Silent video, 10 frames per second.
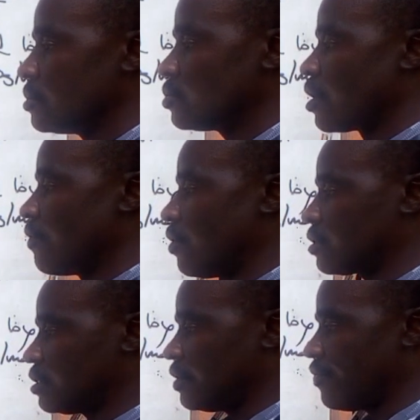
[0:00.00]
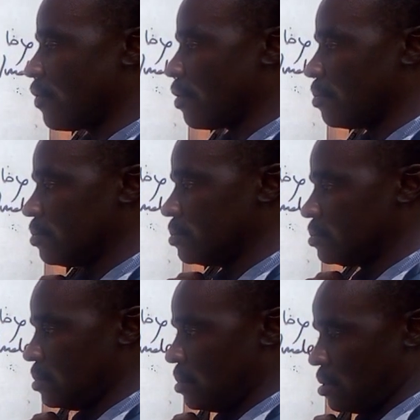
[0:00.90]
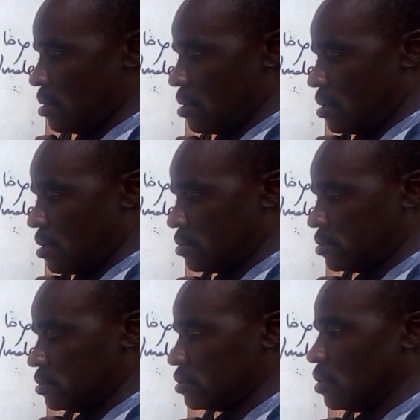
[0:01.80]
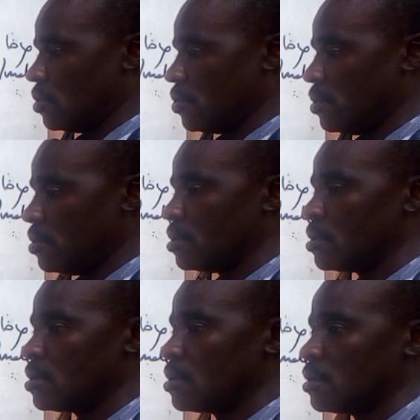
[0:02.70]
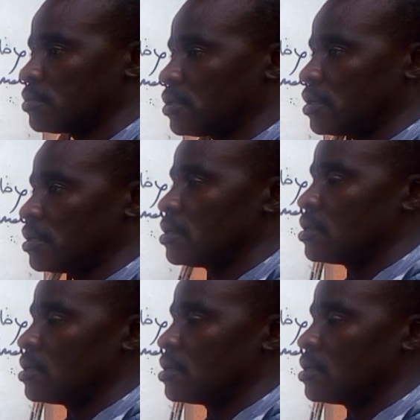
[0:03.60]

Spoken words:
to give us 64. So, sorry.